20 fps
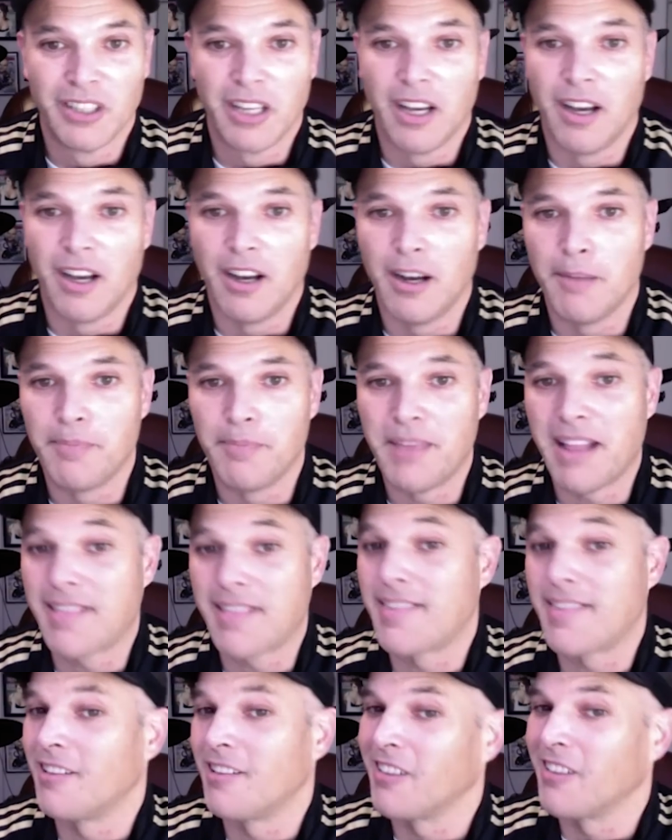
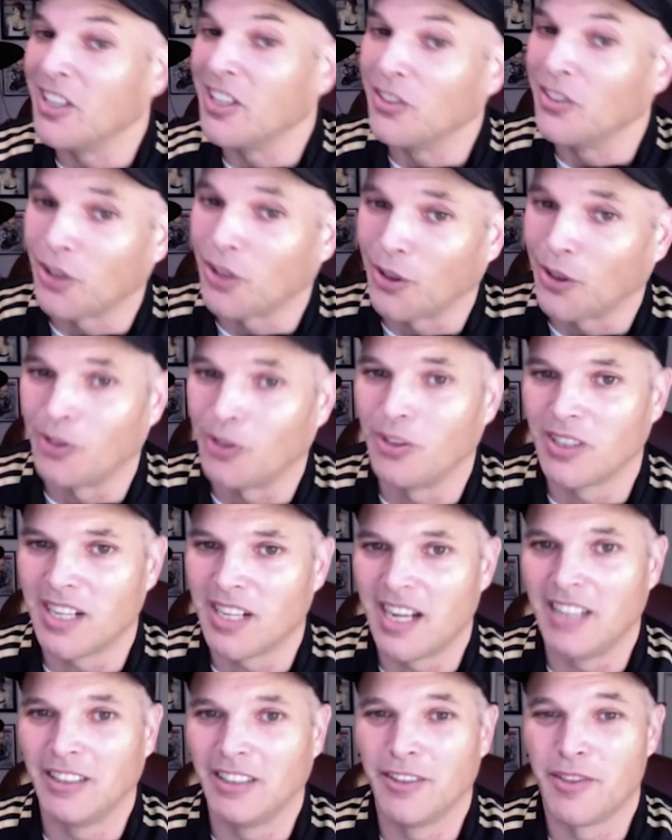That's their internal
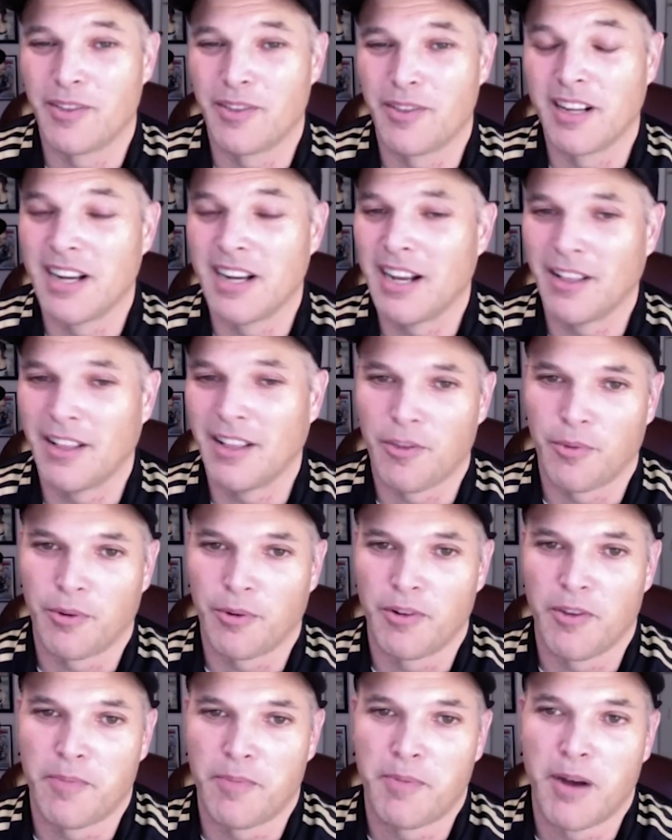guidance,
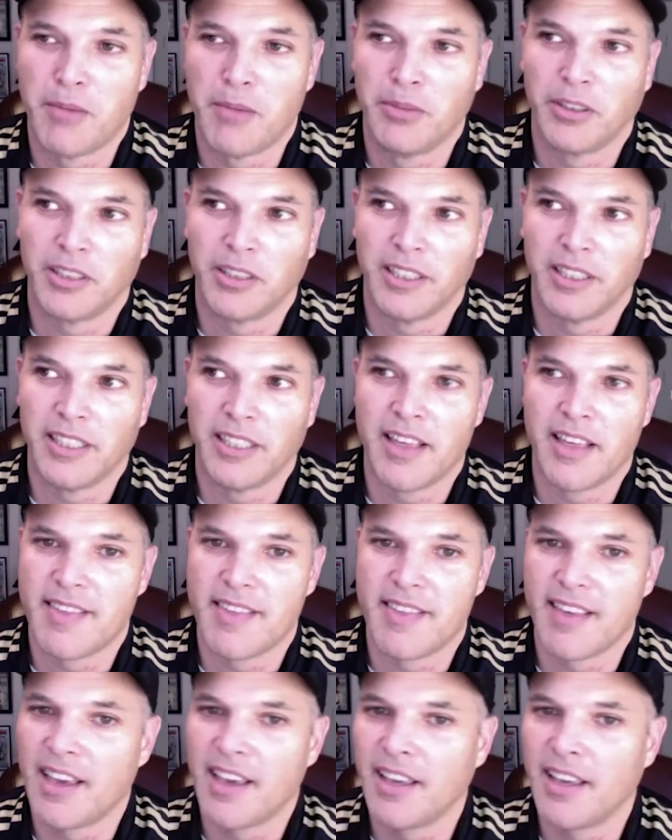whereas publicly they
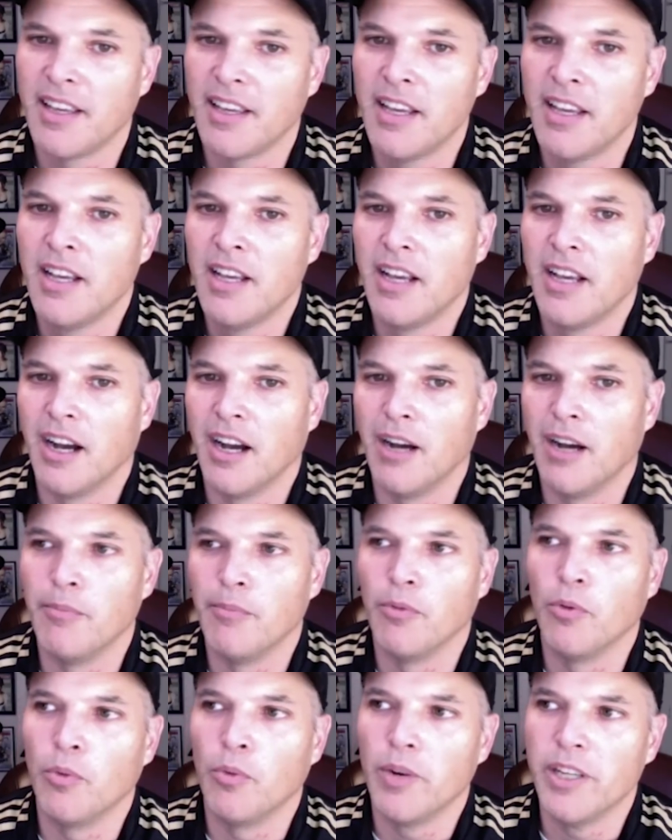say,
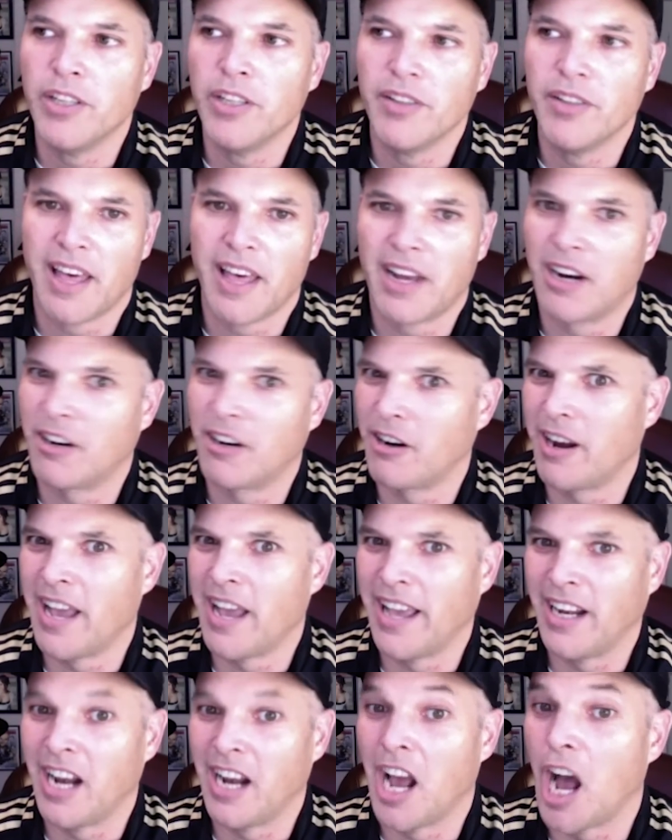we do that
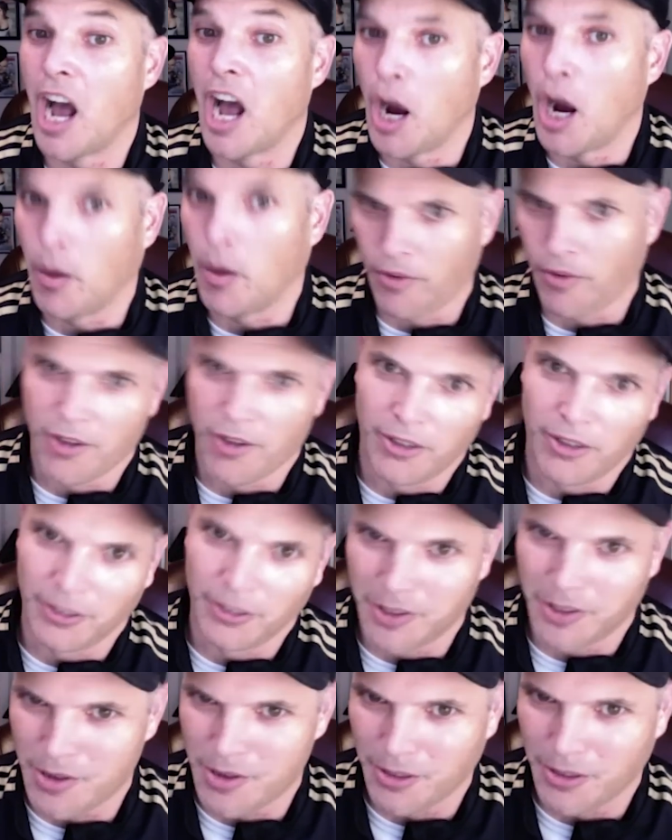at our
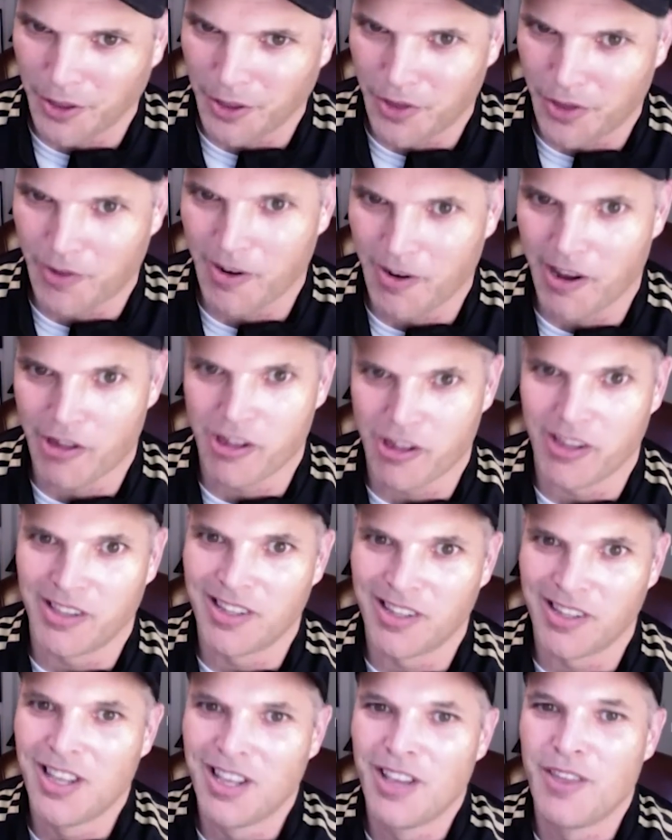sole discretion.